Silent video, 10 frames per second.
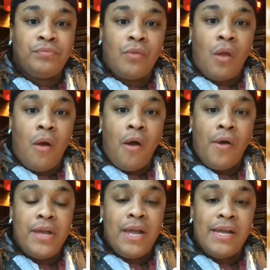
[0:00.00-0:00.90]
Oh
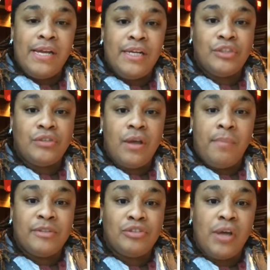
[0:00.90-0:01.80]
yes, I'm
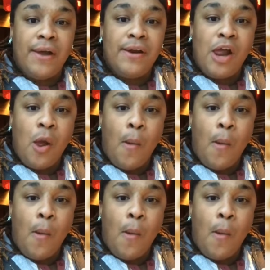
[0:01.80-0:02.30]
excited.